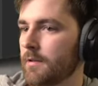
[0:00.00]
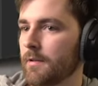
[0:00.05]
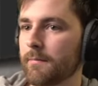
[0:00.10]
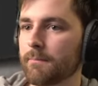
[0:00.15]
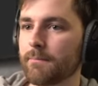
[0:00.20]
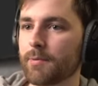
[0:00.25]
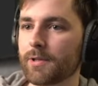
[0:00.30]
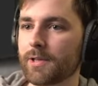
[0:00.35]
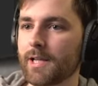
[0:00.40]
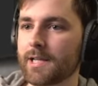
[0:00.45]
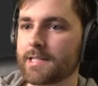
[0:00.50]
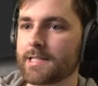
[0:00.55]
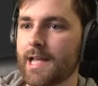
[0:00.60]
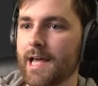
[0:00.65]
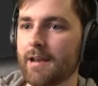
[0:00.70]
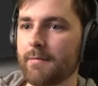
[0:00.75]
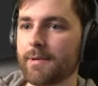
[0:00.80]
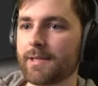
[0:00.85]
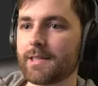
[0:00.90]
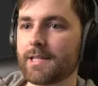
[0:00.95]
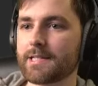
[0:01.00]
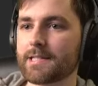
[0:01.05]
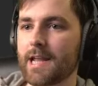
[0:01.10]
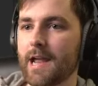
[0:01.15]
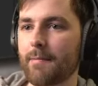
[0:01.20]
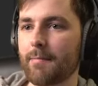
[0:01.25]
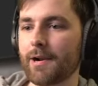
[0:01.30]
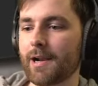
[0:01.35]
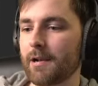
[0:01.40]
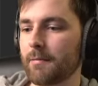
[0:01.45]
But let's animate this
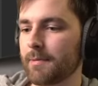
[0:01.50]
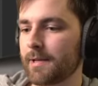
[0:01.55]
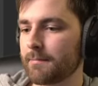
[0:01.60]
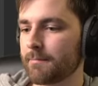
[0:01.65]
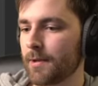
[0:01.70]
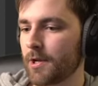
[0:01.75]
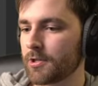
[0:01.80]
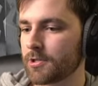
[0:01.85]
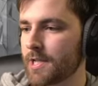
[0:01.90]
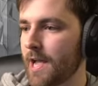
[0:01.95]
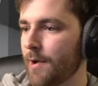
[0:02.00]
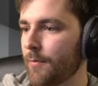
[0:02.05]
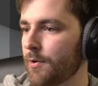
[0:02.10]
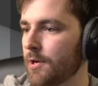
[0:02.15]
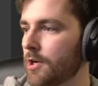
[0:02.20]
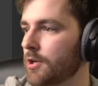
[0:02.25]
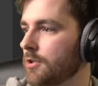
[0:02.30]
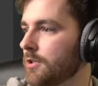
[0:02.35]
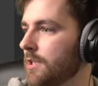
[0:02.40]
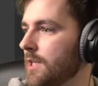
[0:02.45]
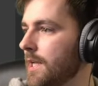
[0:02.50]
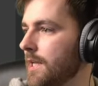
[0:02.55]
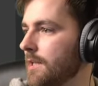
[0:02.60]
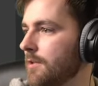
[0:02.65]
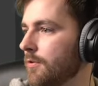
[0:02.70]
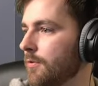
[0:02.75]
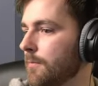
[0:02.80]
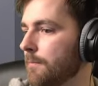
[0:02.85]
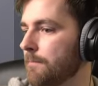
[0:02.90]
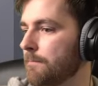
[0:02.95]
camera a little bit because I want to
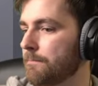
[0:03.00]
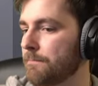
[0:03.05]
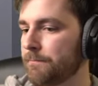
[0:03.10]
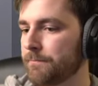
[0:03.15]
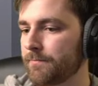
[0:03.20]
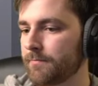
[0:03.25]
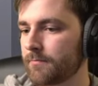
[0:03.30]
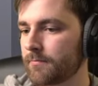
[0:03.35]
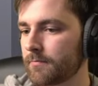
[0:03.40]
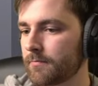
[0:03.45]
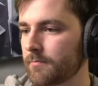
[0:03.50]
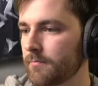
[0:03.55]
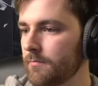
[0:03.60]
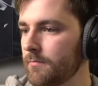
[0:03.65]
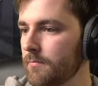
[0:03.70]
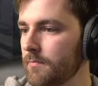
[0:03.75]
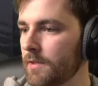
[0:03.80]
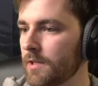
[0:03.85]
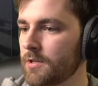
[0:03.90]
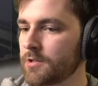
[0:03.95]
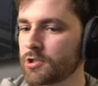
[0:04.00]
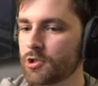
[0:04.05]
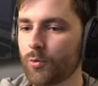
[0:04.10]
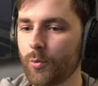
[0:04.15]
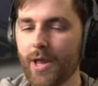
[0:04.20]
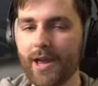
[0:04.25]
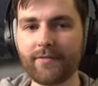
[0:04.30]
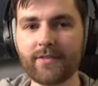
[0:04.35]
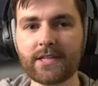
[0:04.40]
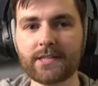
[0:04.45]
continue. So we
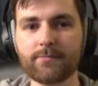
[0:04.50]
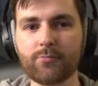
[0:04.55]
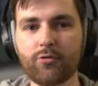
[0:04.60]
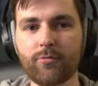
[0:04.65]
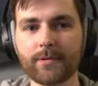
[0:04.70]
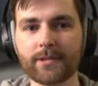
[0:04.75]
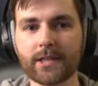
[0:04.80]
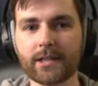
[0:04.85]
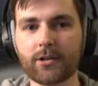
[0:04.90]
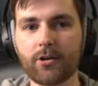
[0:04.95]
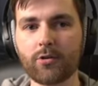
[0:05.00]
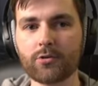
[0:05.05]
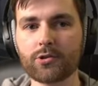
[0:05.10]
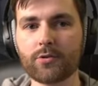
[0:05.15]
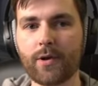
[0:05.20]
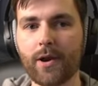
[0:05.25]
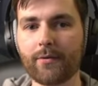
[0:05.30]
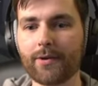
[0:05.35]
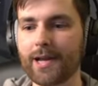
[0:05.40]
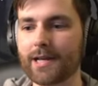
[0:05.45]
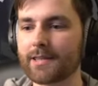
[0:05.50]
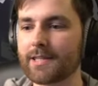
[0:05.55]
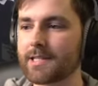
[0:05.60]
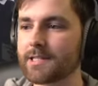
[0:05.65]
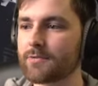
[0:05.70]
have this movement that goes around like this,